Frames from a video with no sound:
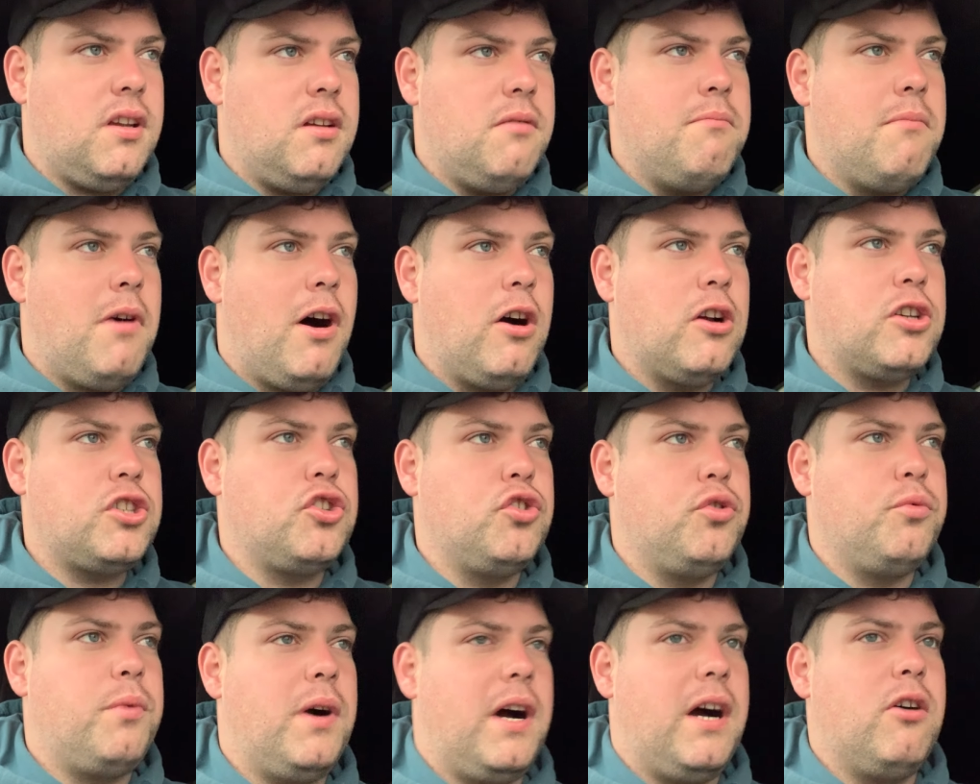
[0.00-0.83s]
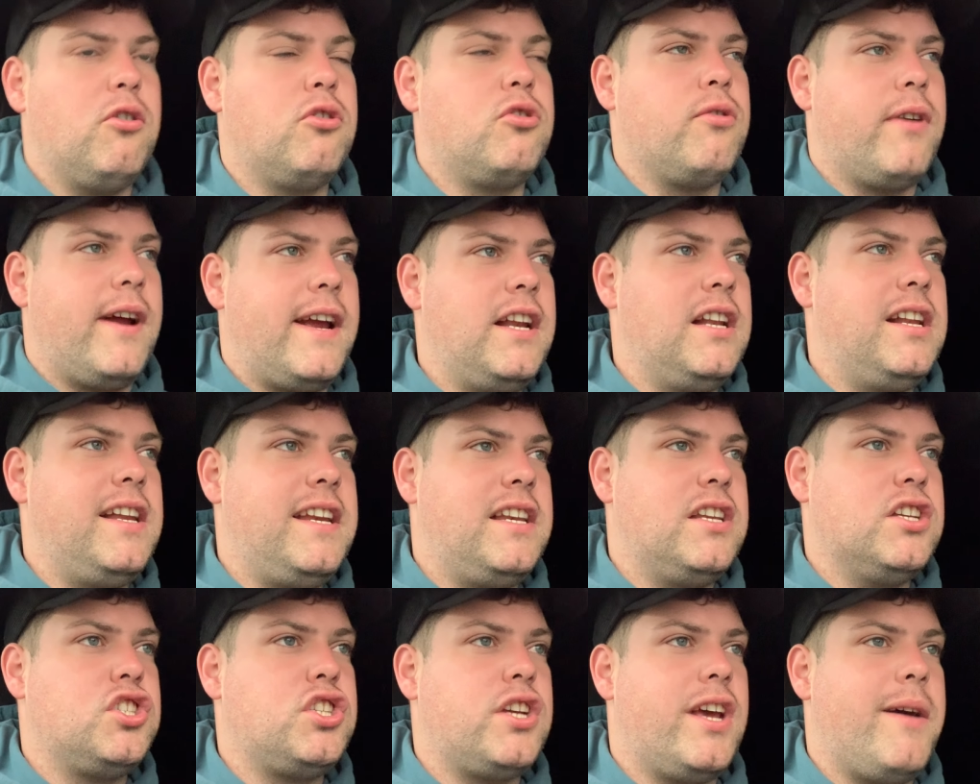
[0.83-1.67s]
Marshall, well, great
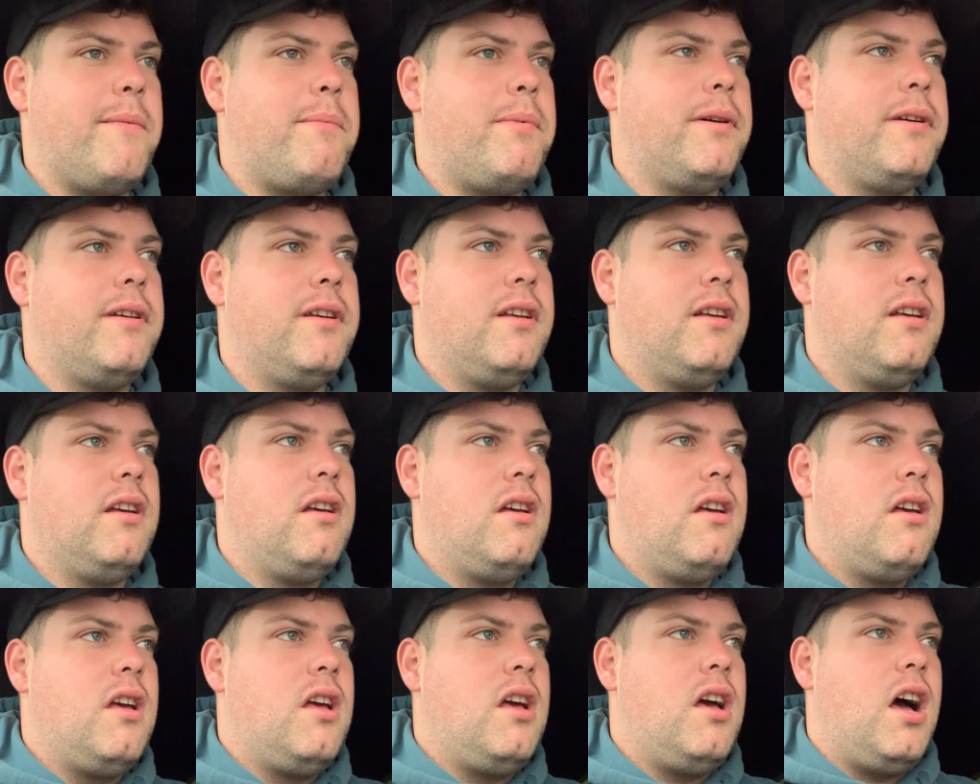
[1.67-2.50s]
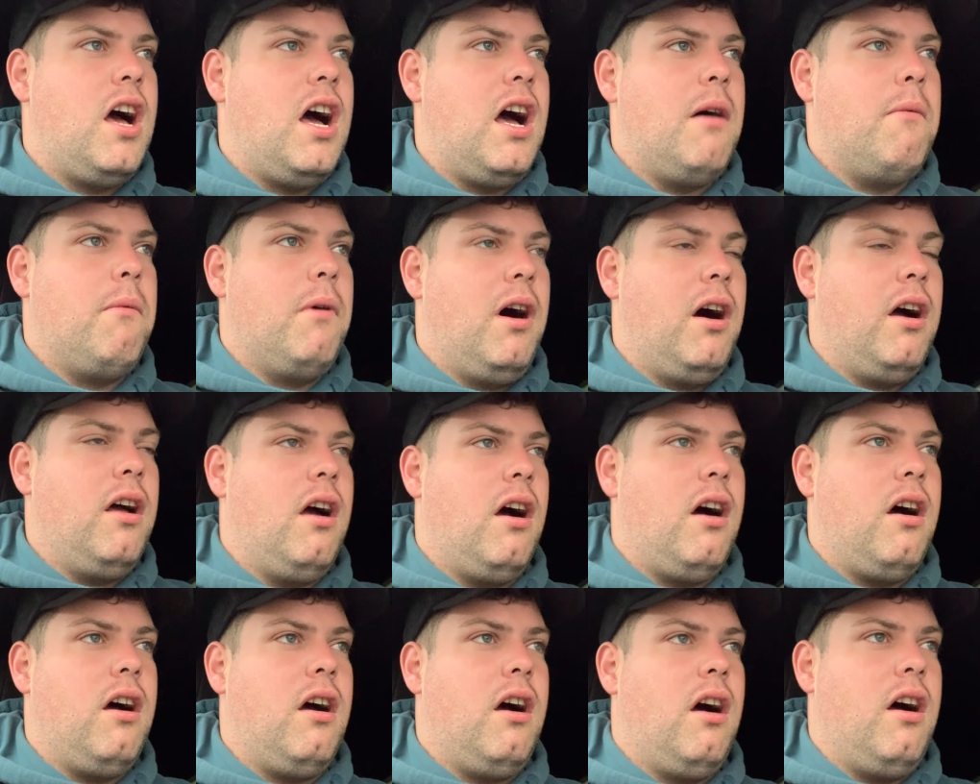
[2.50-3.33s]
leadership. Um,
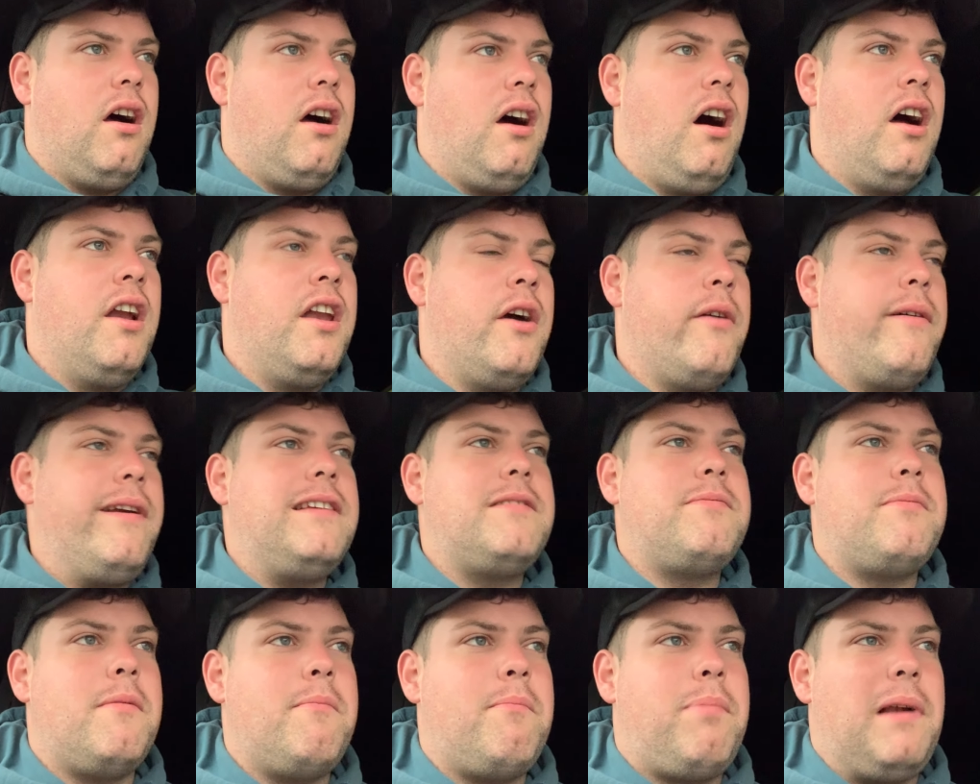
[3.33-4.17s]
I, I know he's been